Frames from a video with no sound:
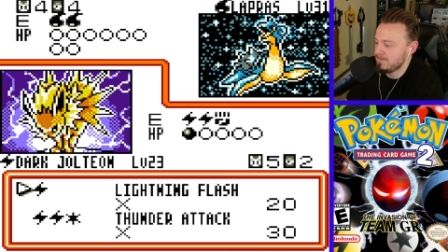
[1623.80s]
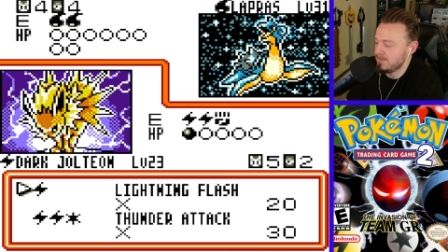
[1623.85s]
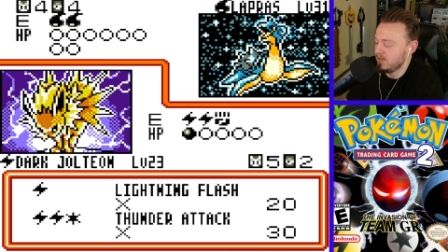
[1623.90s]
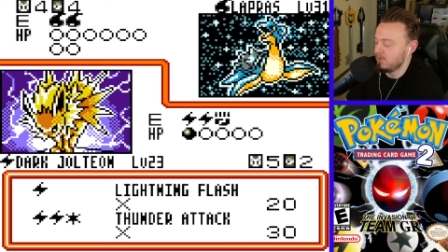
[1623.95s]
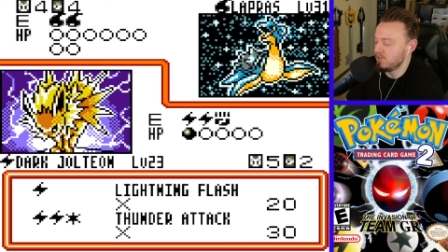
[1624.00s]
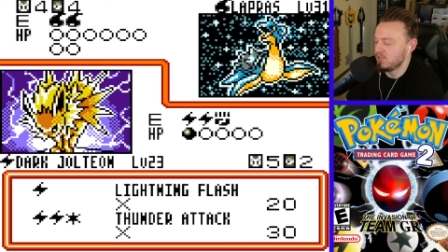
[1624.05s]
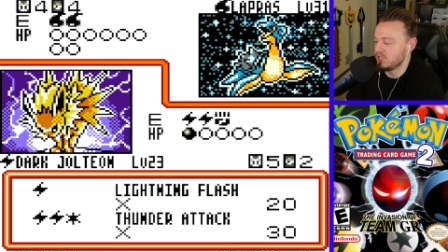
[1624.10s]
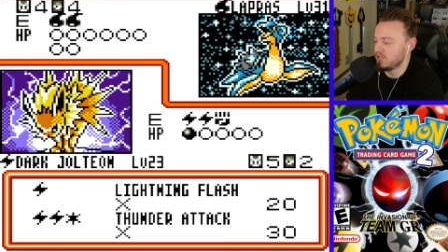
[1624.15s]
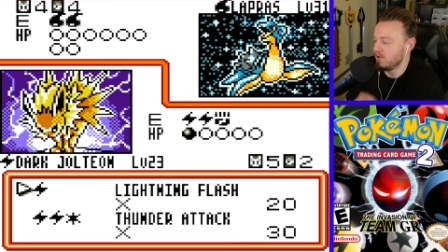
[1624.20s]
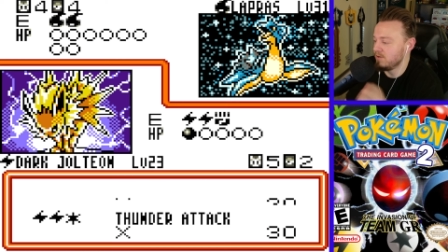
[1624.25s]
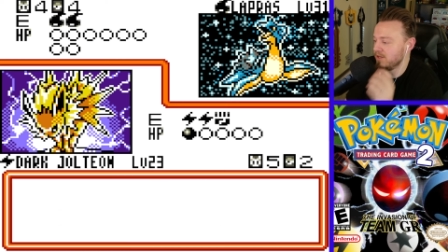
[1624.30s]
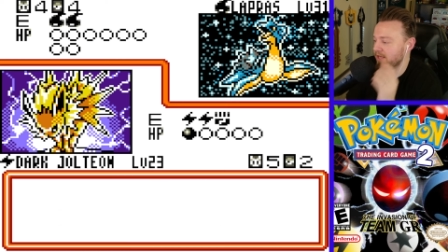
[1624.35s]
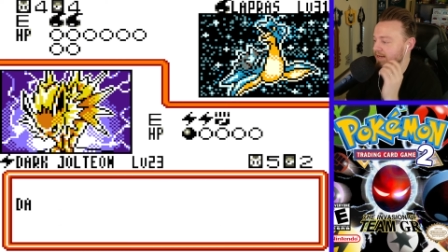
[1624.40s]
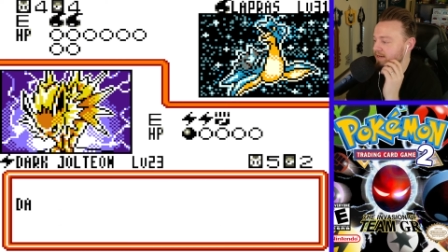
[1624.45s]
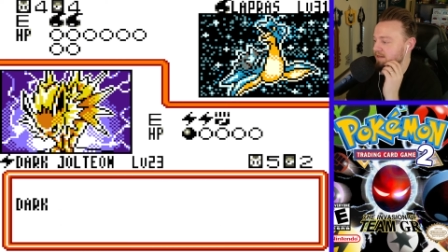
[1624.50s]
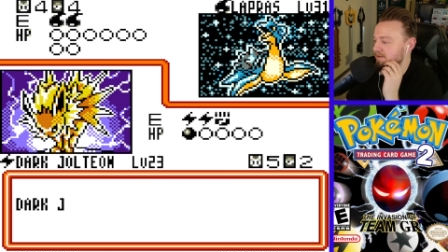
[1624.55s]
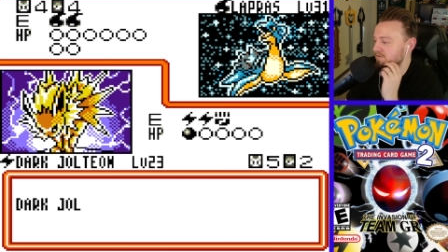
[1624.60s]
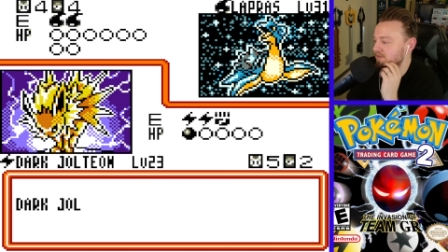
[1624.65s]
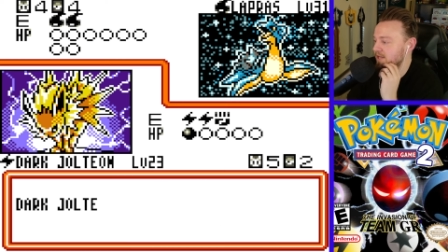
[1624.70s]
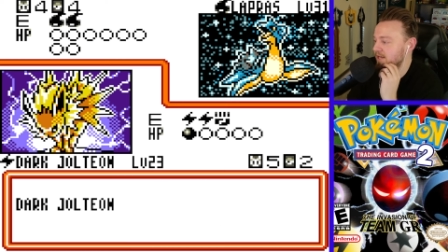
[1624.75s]
we just go
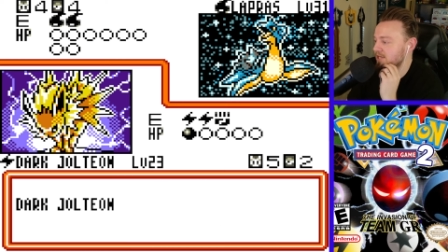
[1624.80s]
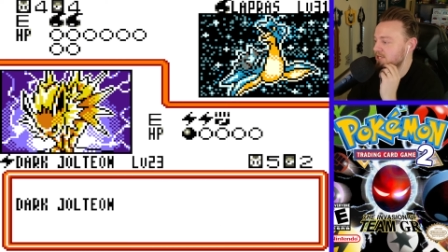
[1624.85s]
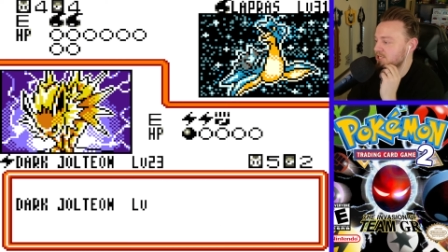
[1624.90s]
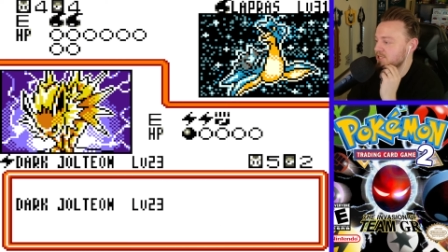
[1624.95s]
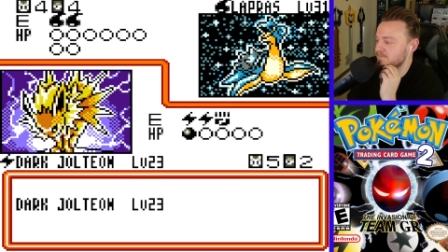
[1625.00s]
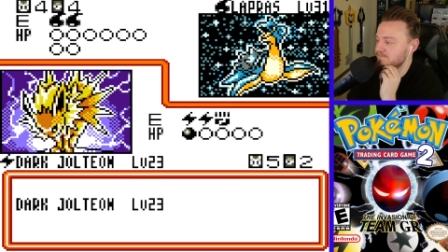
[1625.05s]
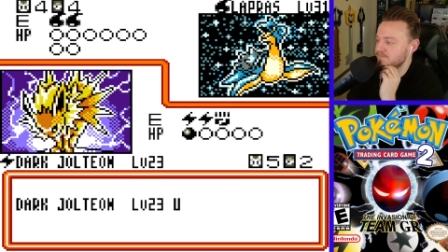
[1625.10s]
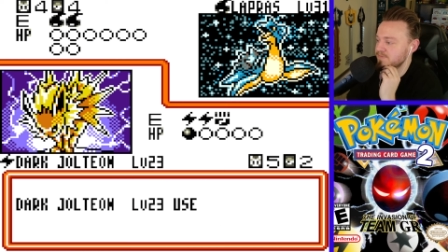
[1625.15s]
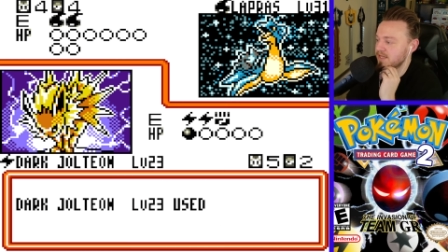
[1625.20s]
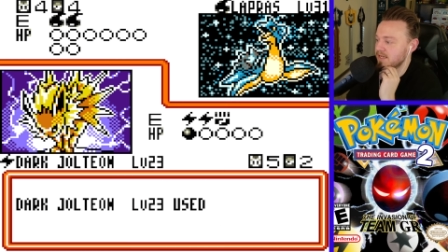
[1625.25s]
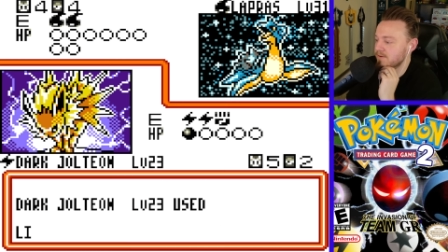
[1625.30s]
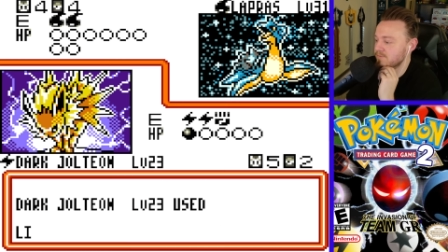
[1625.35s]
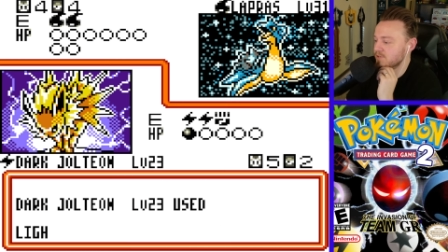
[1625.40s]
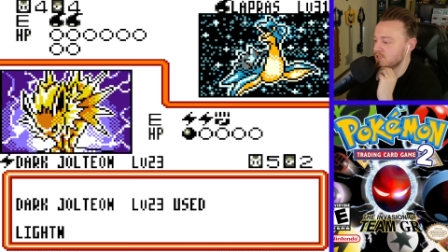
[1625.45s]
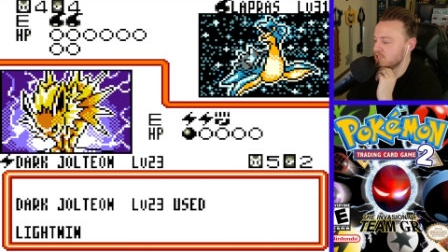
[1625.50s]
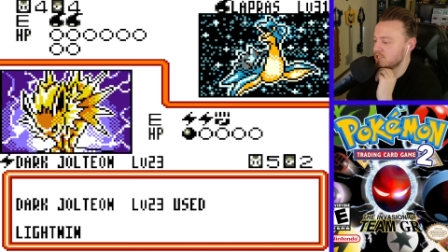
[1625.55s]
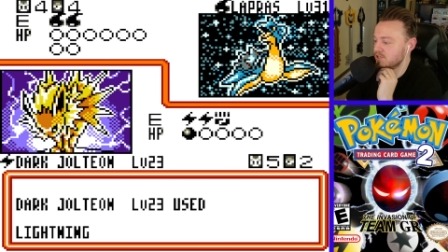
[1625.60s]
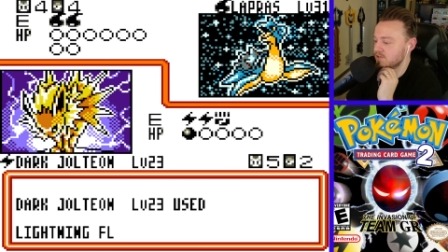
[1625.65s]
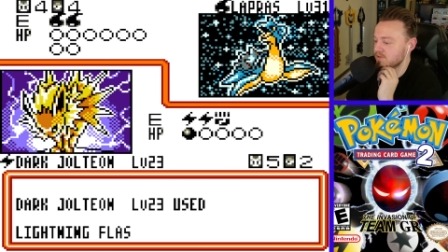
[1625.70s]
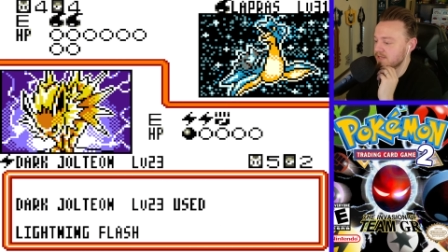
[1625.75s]
Lightning Flash. Yeah, we
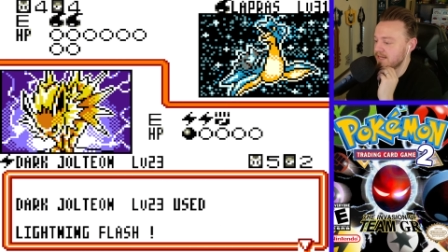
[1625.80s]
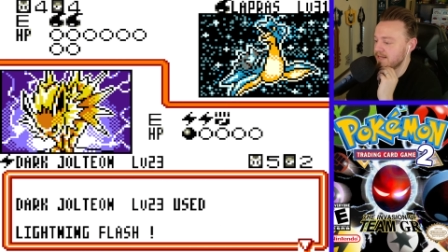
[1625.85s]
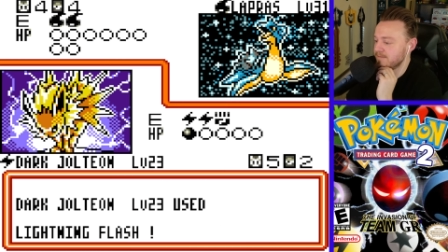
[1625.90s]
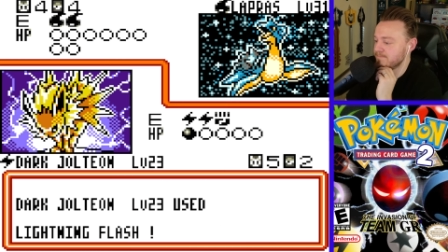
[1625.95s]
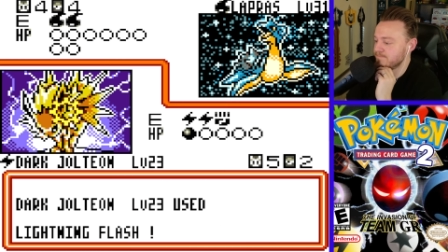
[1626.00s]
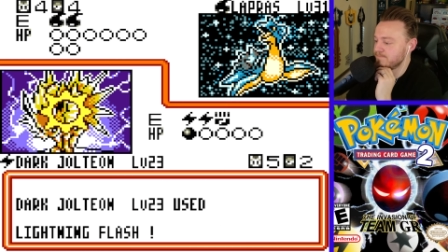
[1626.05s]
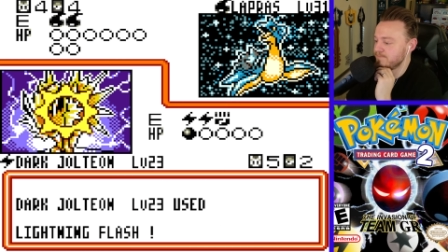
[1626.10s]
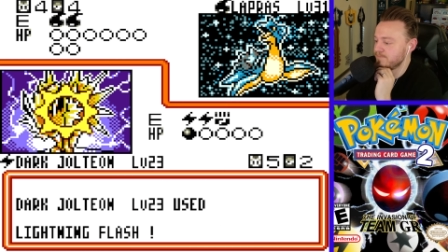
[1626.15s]
just do that.